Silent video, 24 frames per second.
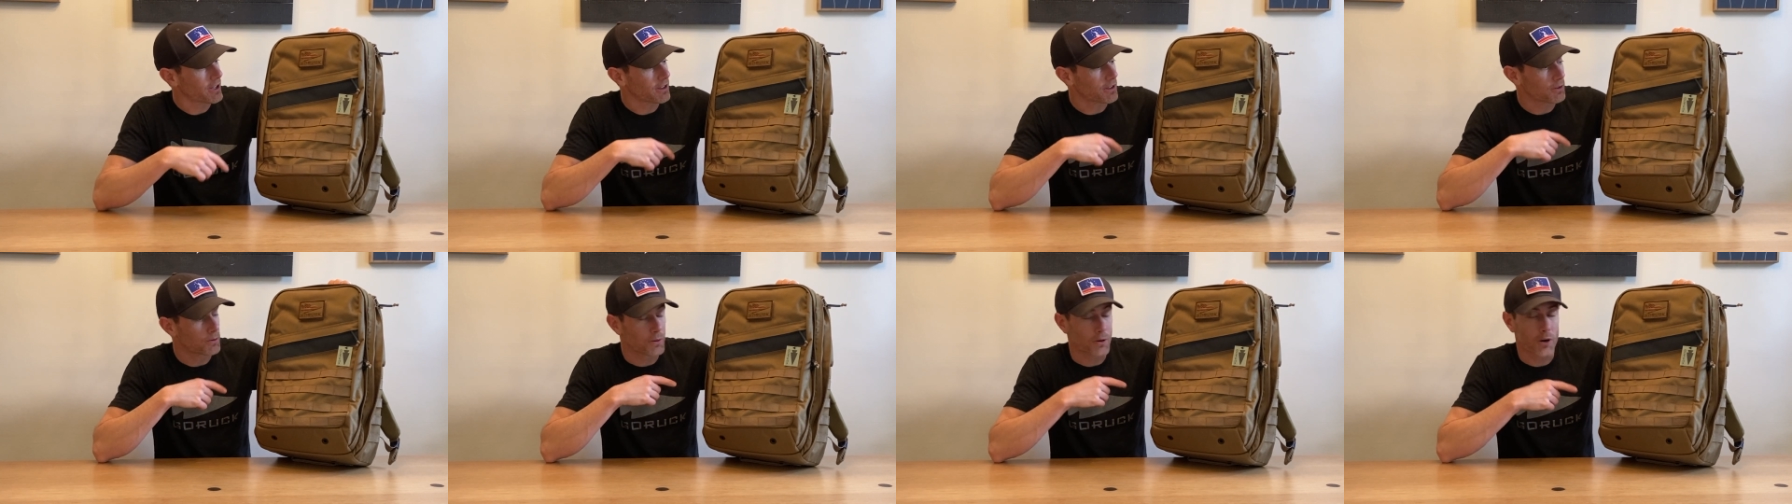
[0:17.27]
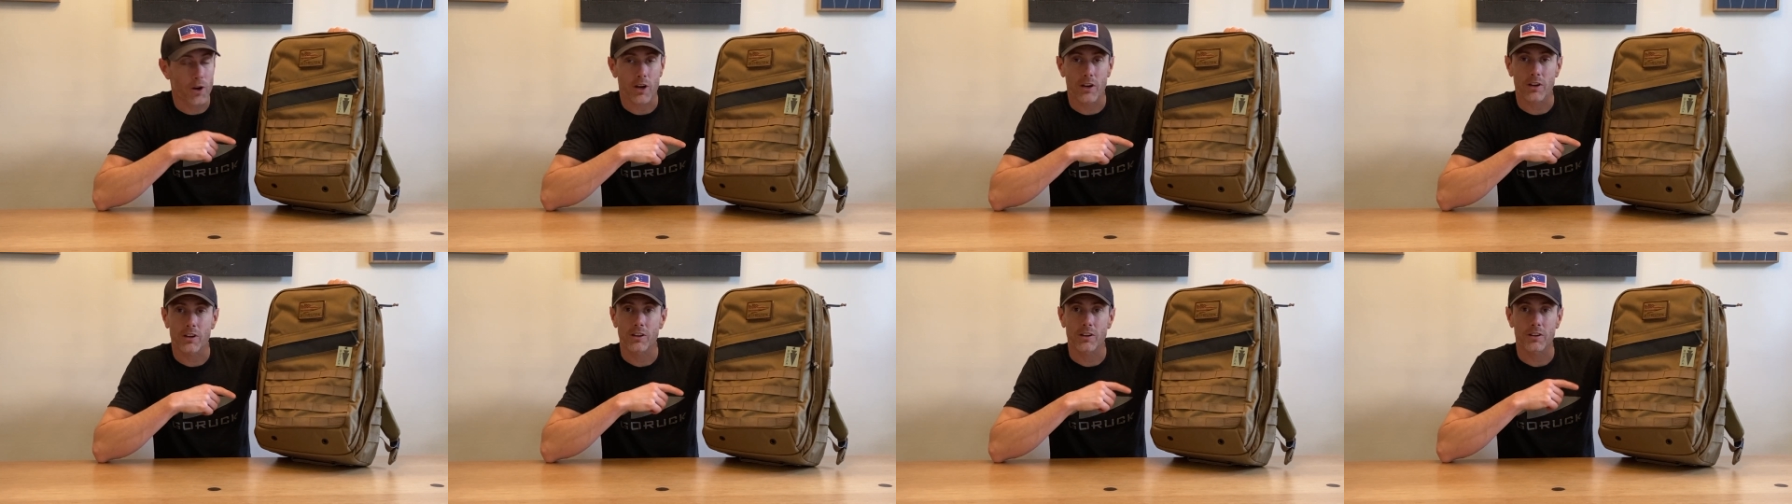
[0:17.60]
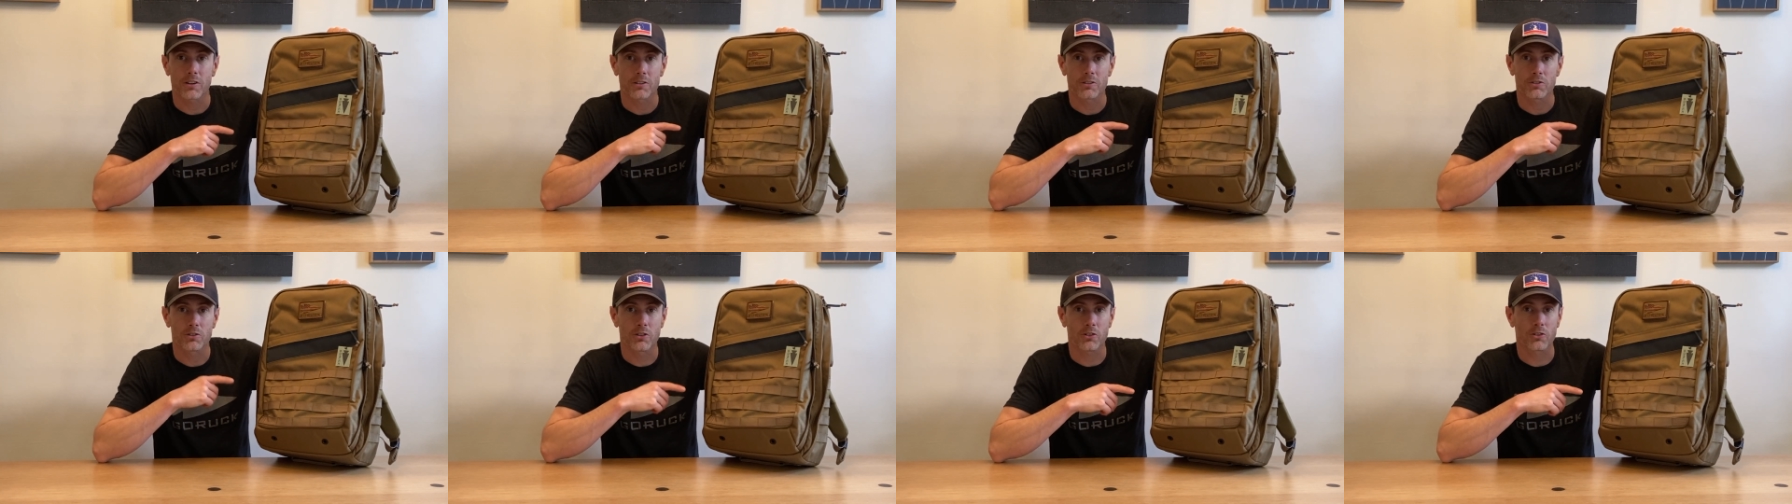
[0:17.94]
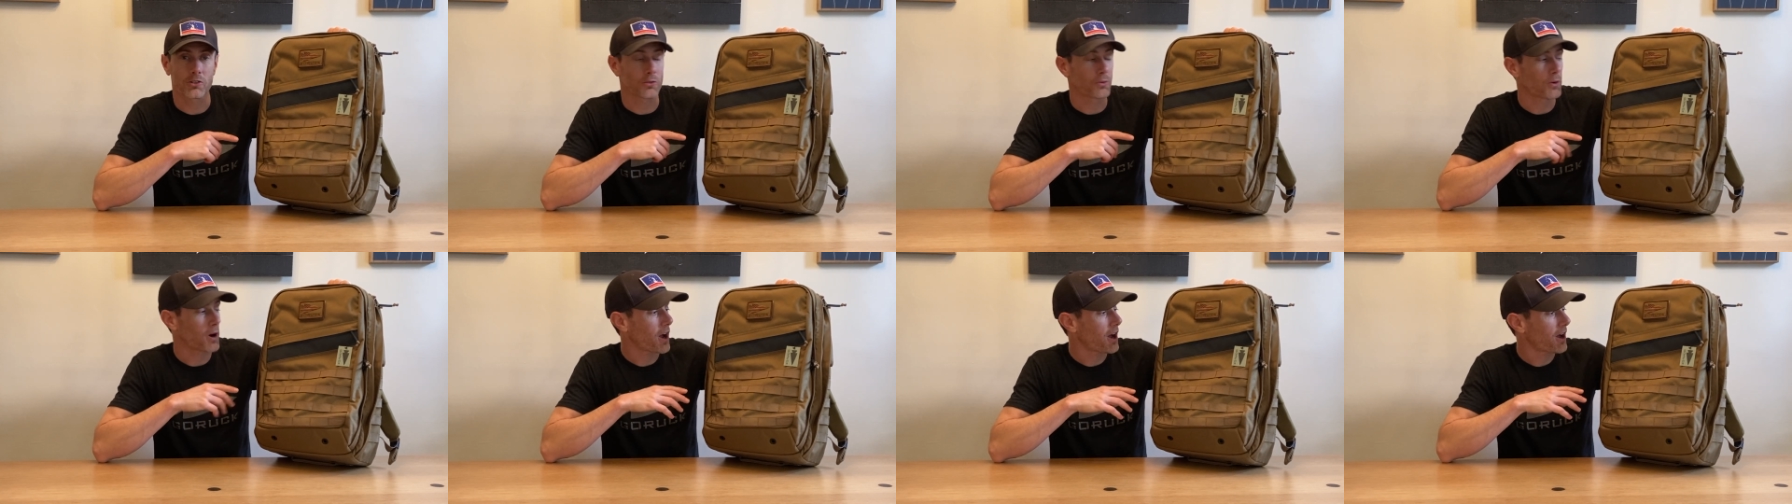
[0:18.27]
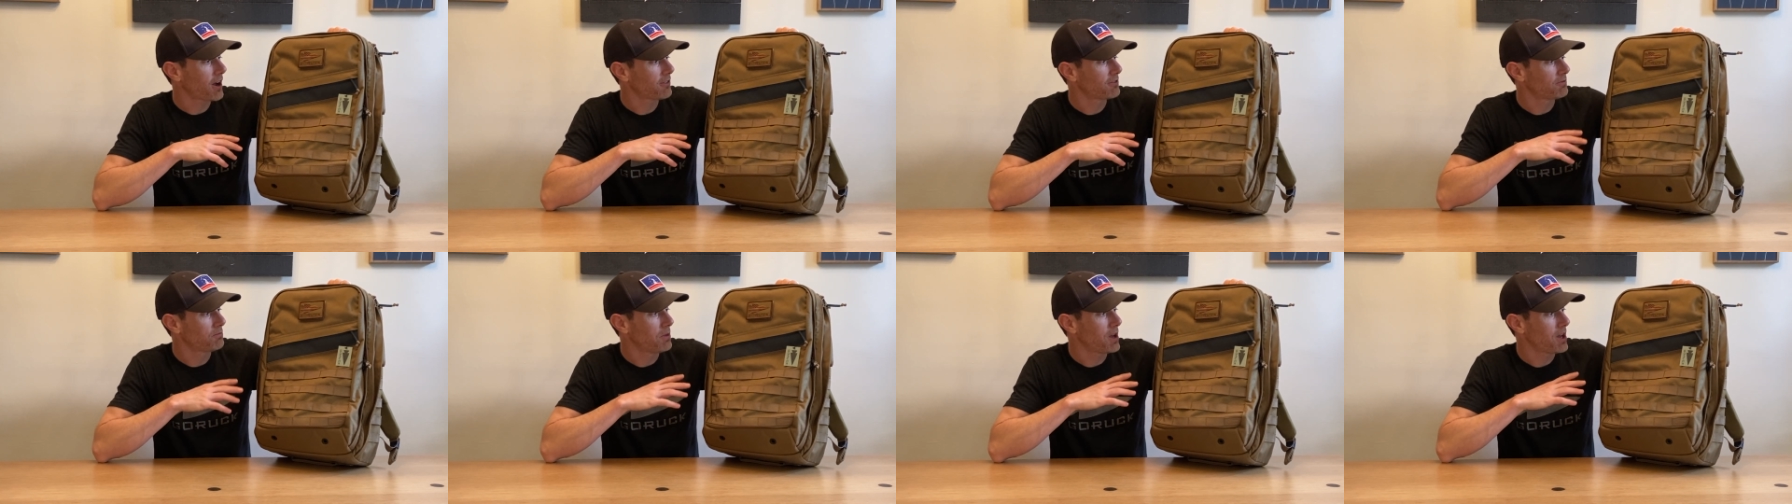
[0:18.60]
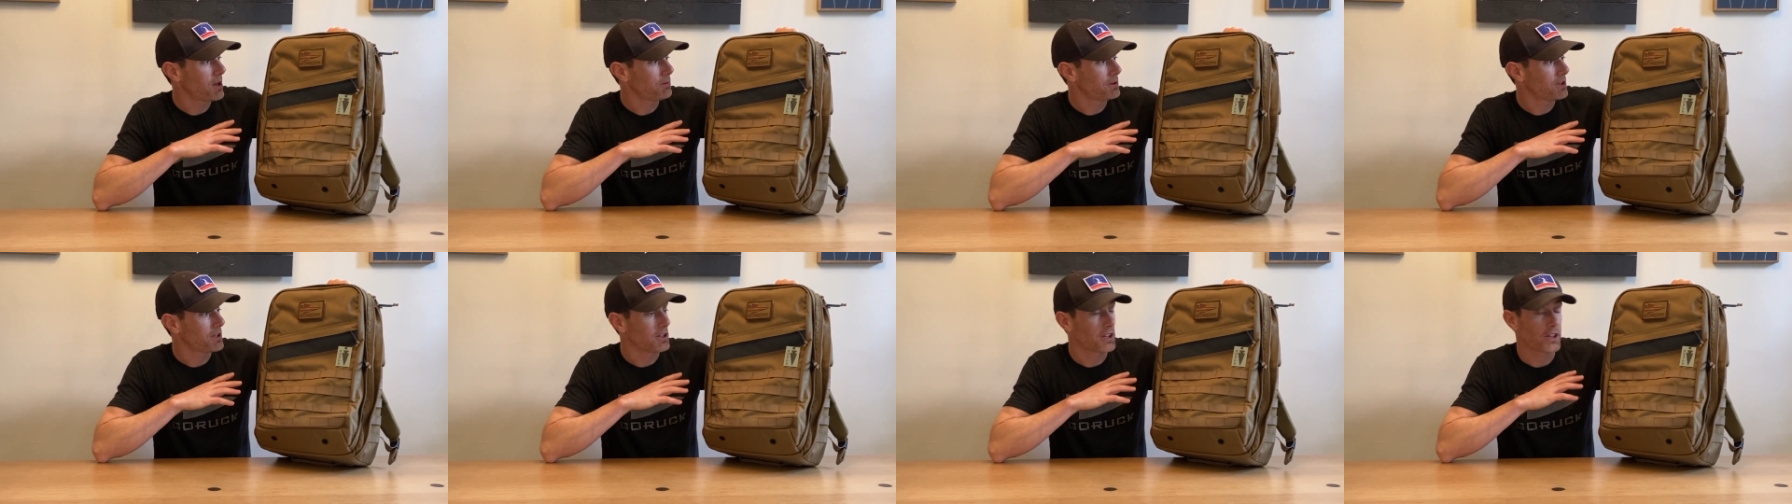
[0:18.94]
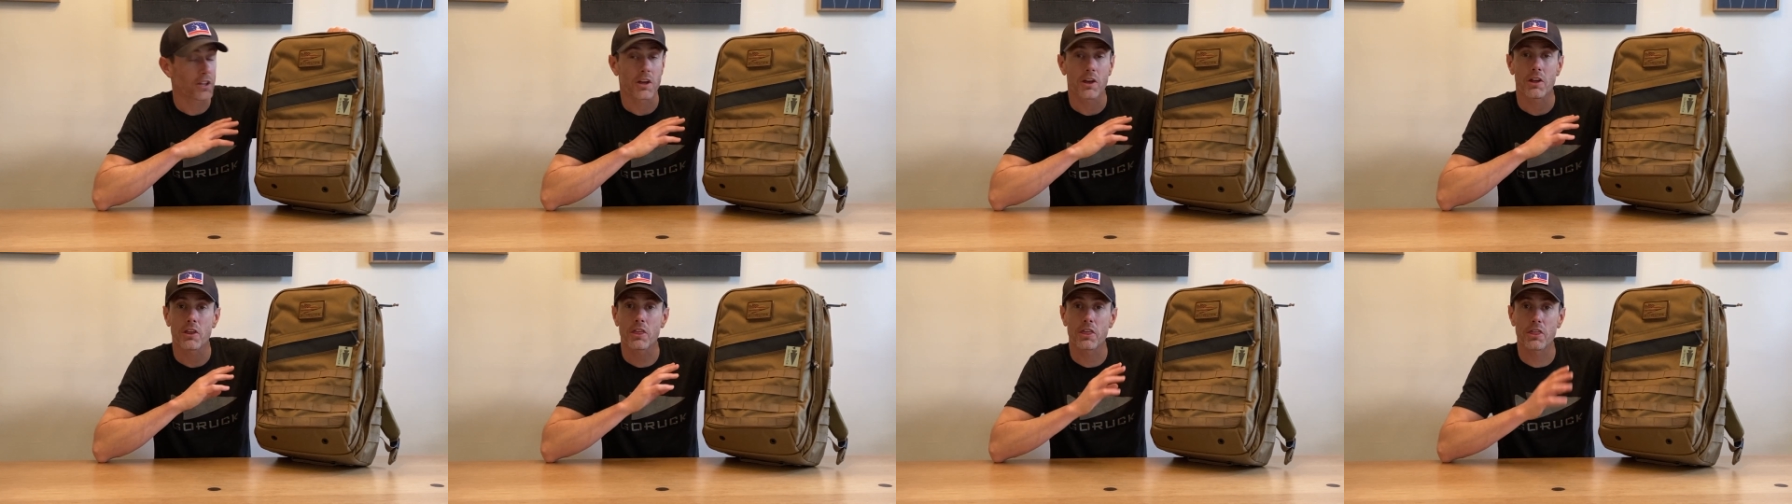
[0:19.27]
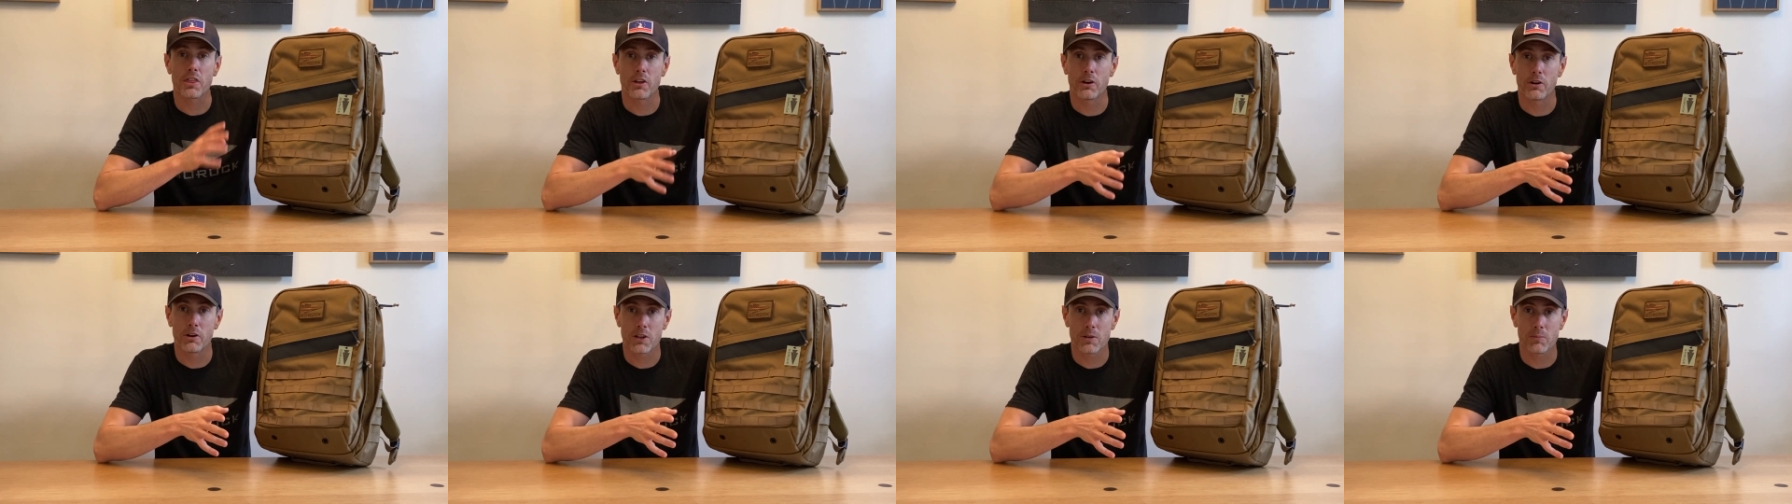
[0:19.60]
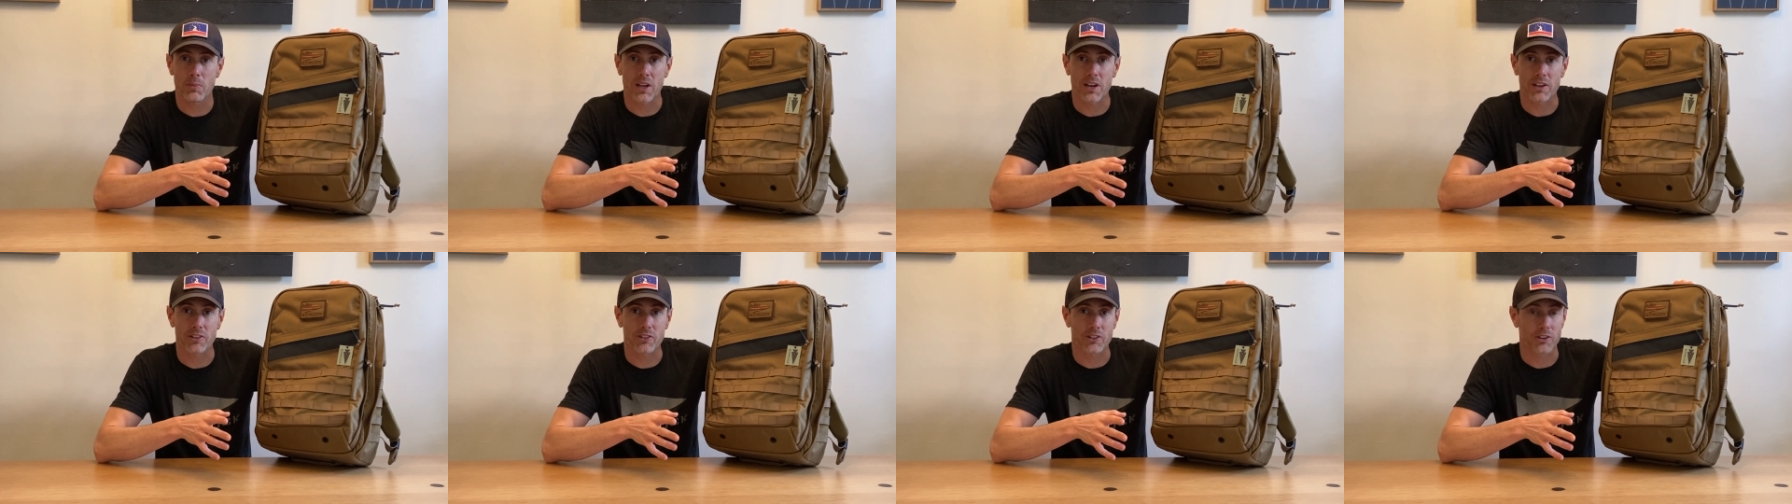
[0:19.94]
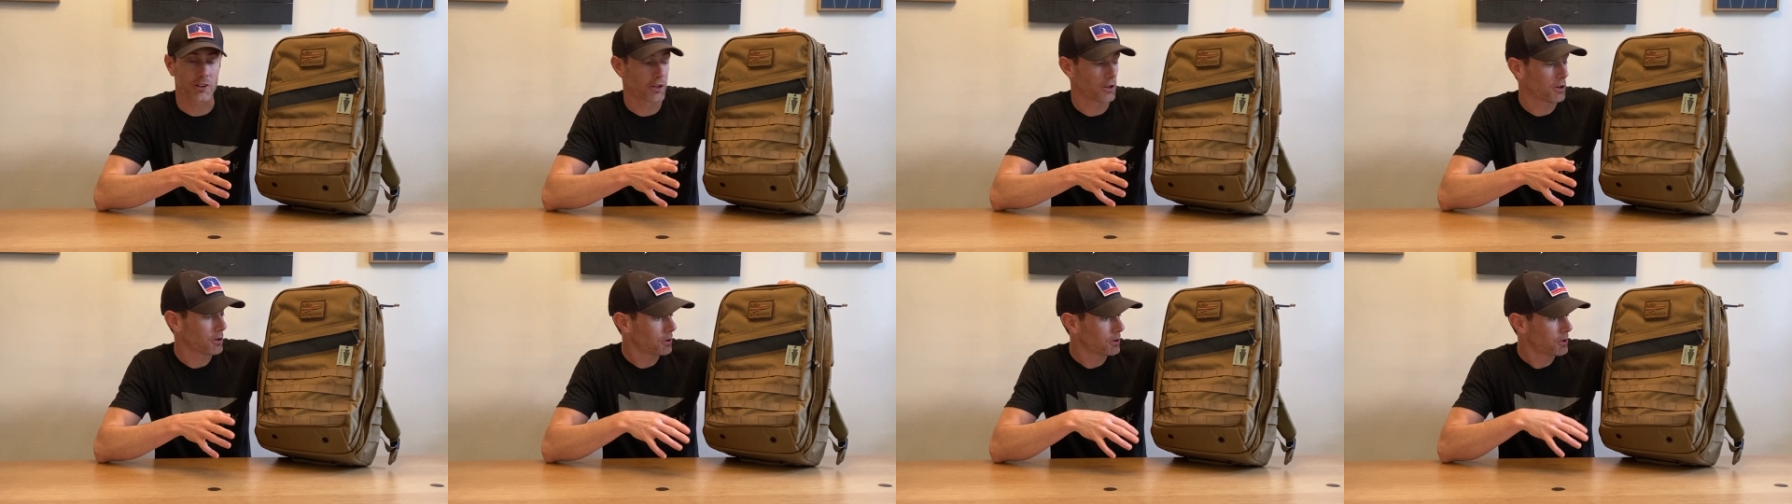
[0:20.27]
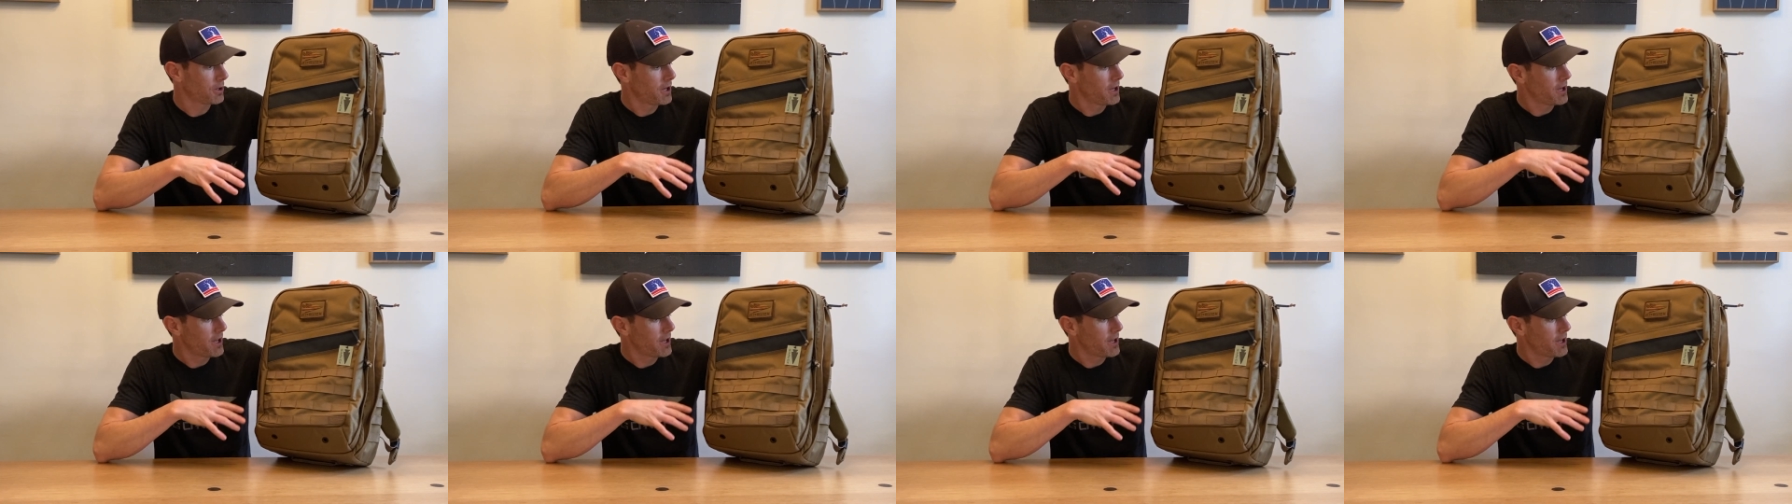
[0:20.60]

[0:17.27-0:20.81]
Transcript: The ruck just arrived maybe 30 minutes ago,